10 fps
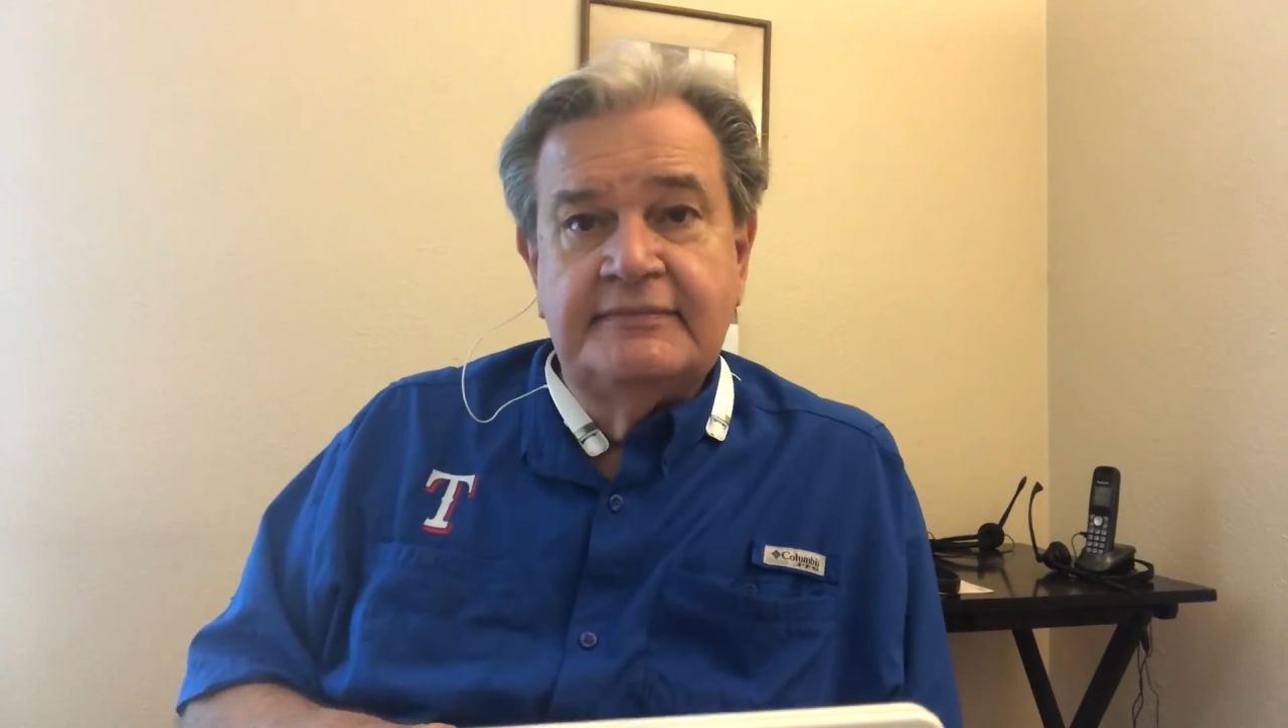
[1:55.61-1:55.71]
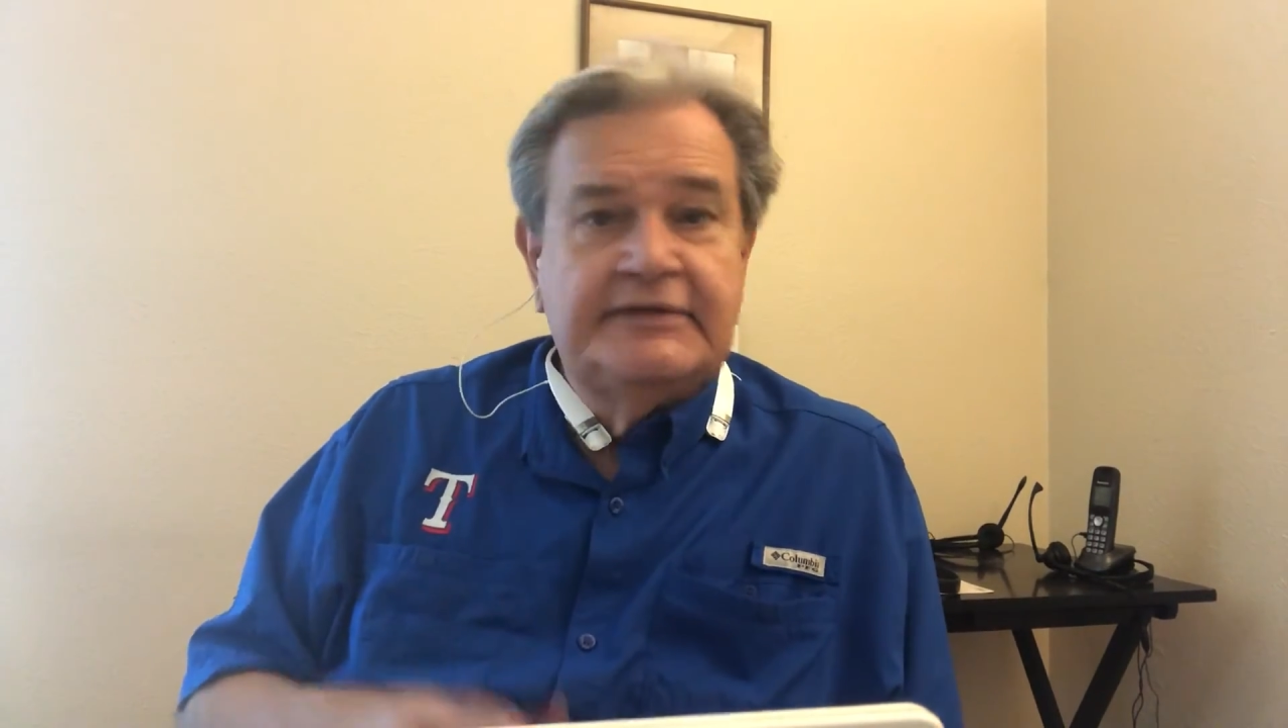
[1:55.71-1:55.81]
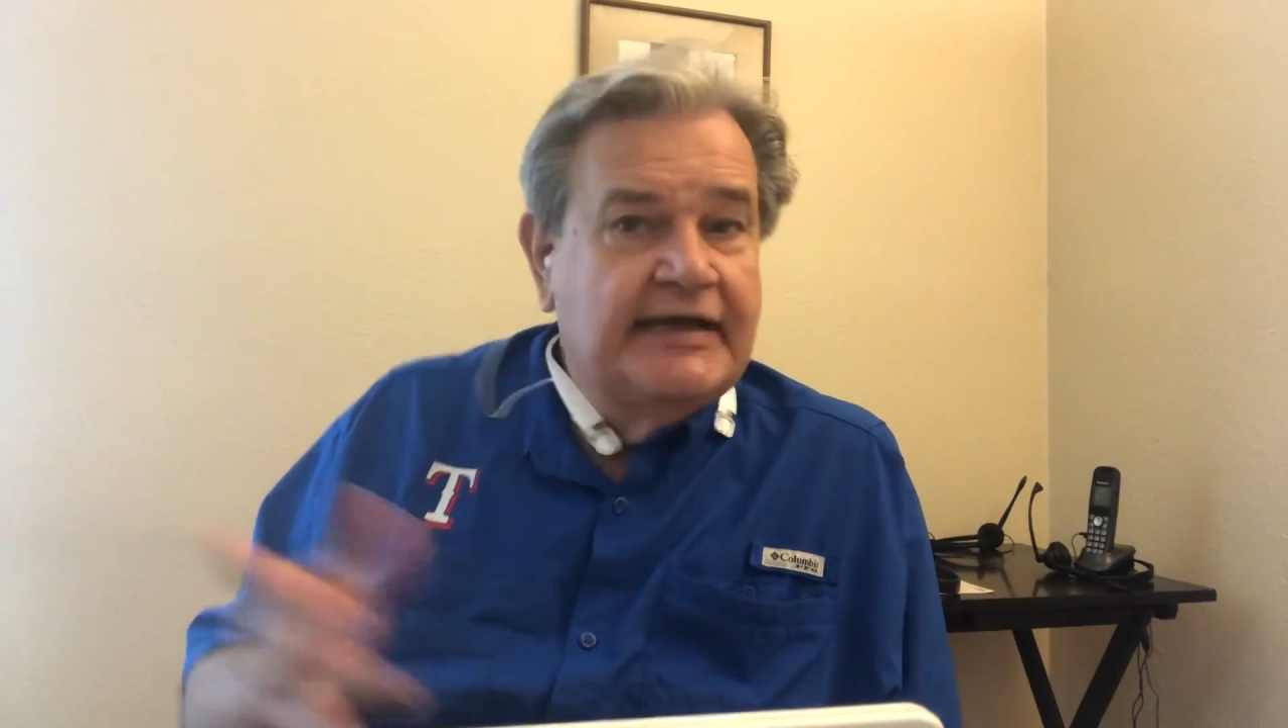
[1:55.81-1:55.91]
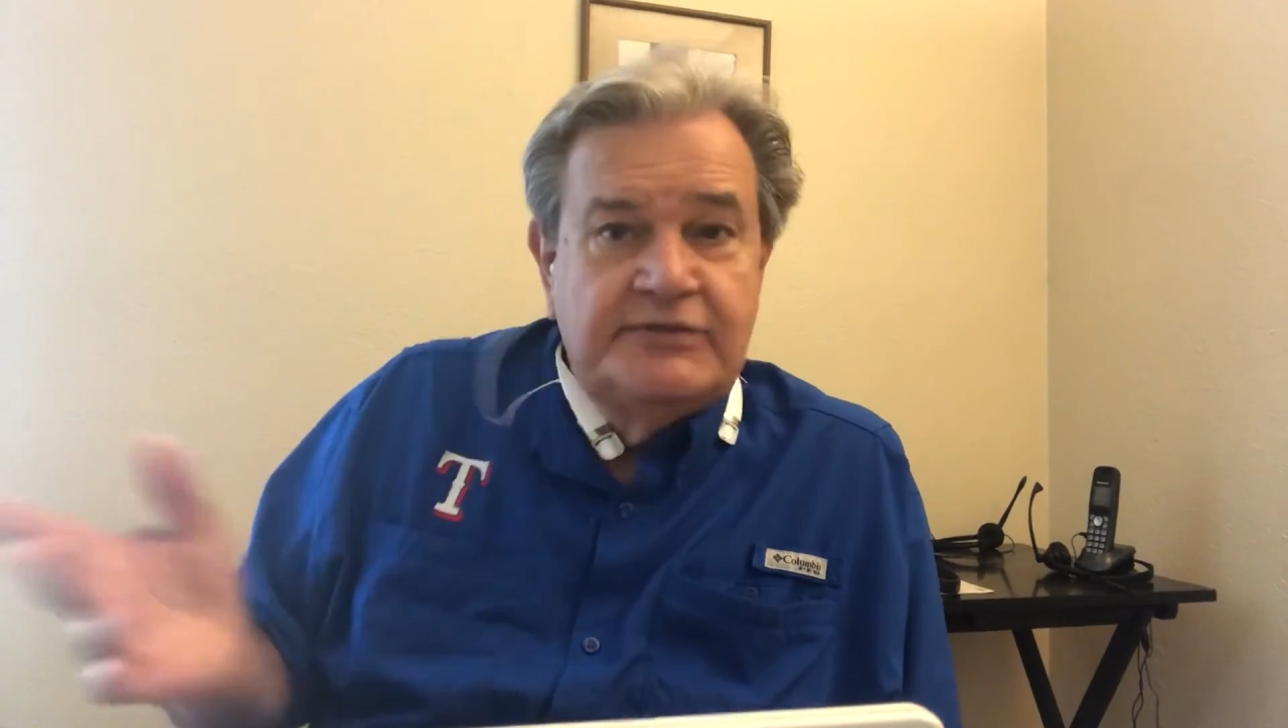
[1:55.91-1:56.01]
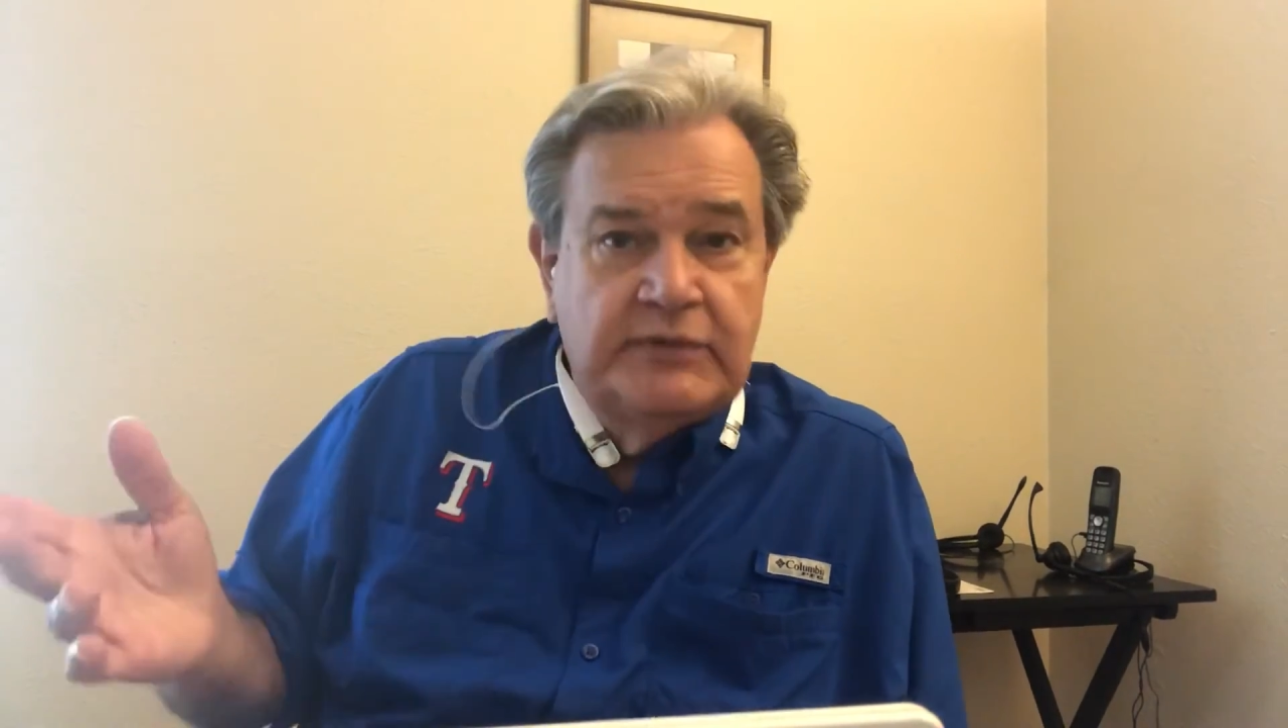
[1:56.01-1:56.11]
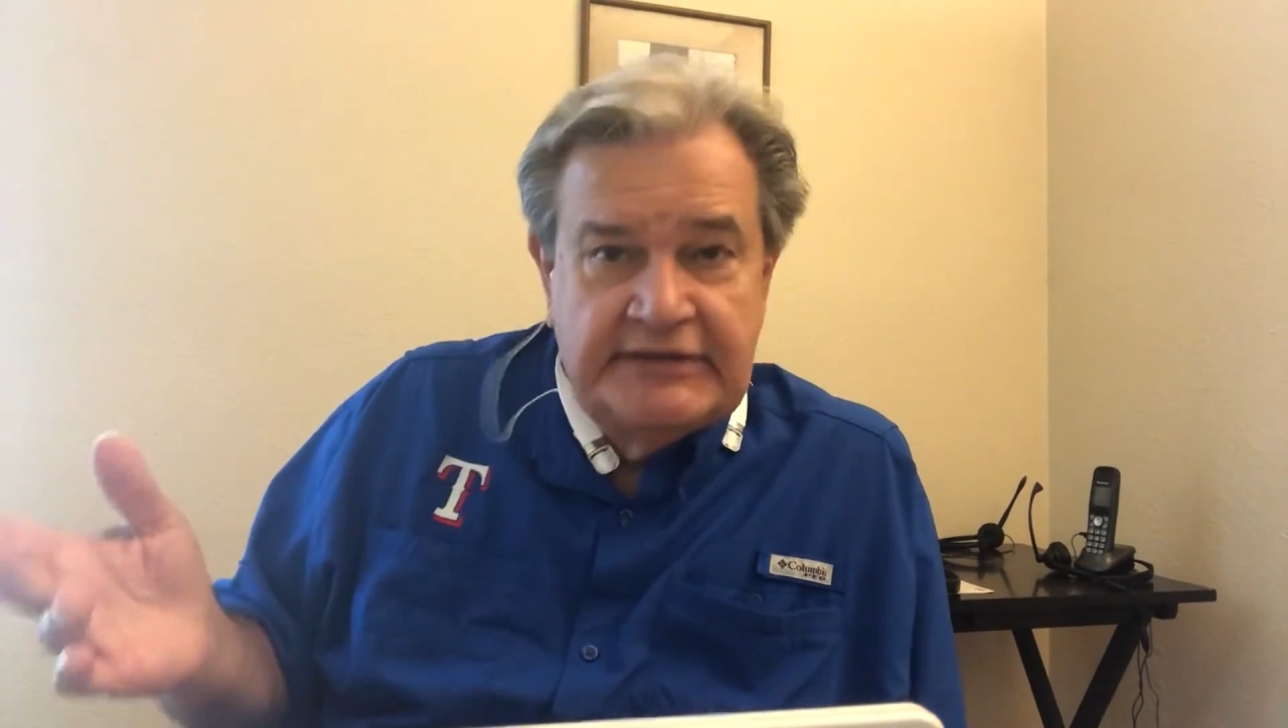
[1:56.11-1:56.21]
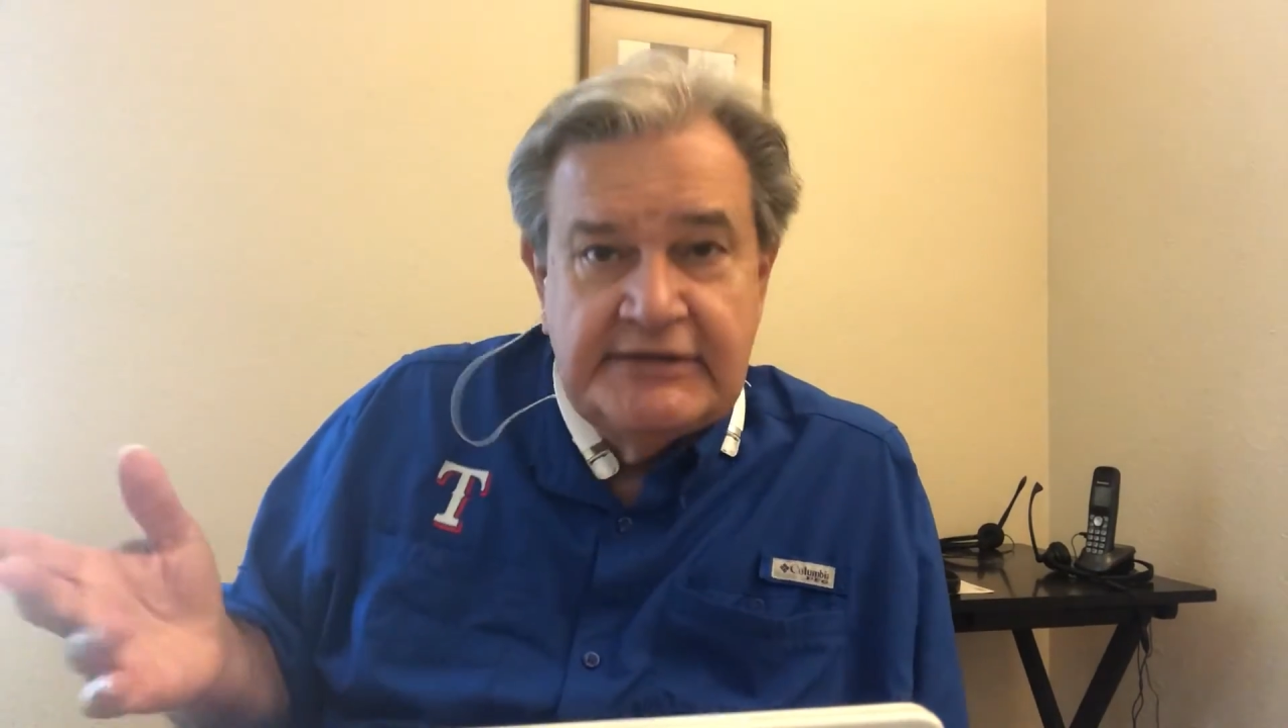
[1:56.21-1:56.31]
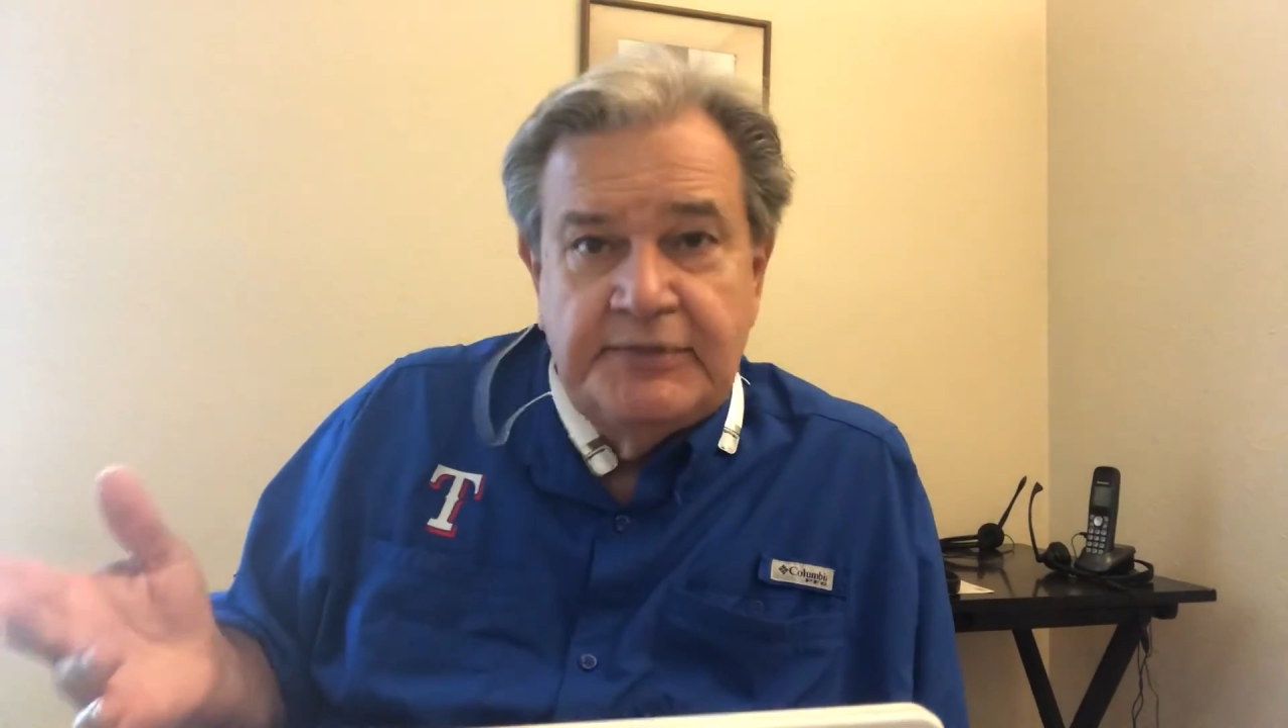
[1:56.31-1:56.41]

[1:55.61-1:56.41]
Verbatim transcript: That's what this